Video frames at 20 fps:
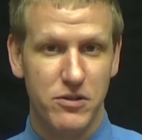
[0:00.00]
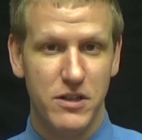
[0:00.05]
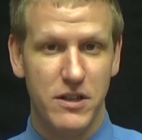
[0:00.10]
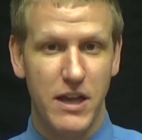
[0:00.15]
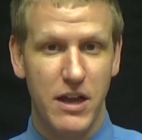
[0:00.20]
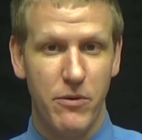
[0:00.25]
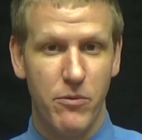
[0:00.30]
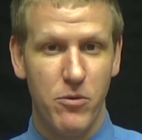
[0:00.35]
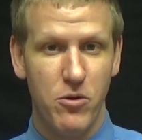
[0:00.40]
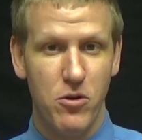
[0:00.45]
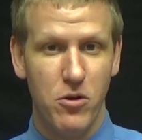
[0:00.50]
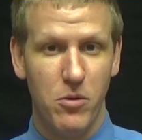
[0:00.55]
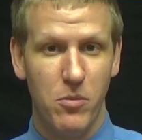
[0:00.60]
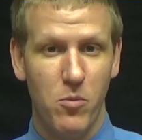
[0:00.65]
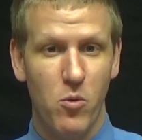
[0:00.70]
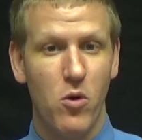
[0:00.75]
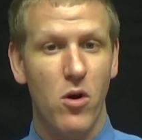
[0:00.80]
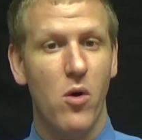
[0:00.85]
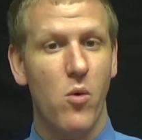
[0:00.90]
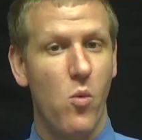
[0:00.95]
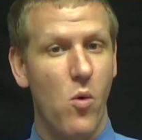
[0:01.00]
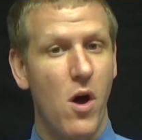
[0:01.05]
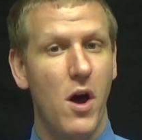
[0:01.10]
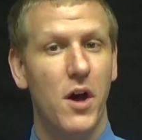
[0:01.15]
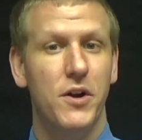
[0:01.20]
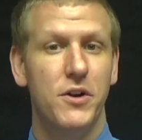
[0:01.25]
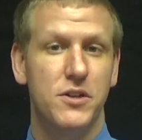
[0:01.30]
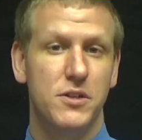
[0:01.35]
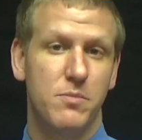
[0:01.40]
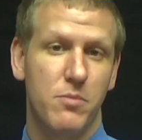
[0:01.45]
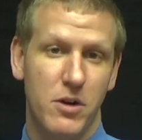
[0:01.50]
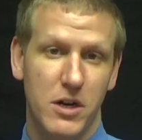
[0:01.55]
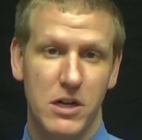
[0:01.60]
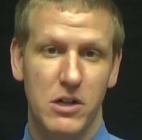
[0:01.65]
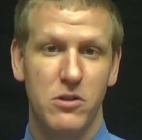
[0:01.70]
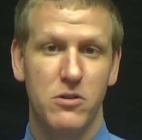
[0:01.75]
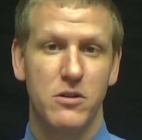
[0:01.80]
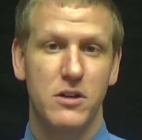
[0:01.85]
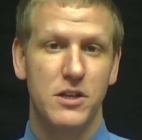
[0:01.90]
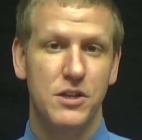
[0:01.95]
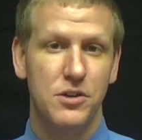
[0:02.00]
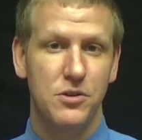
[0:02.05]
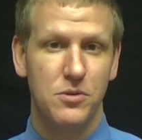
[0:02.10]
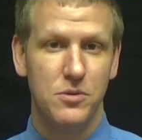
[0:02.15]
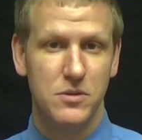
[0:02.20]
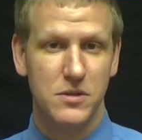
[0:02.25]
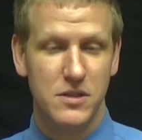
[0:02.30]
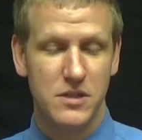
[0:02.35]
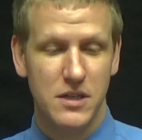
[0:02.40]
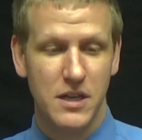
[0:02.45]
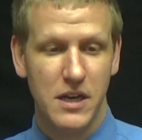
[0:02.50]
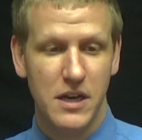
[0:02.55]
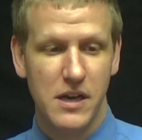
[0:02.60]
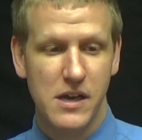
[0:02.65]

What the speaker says: in that room were a water sprinkler used.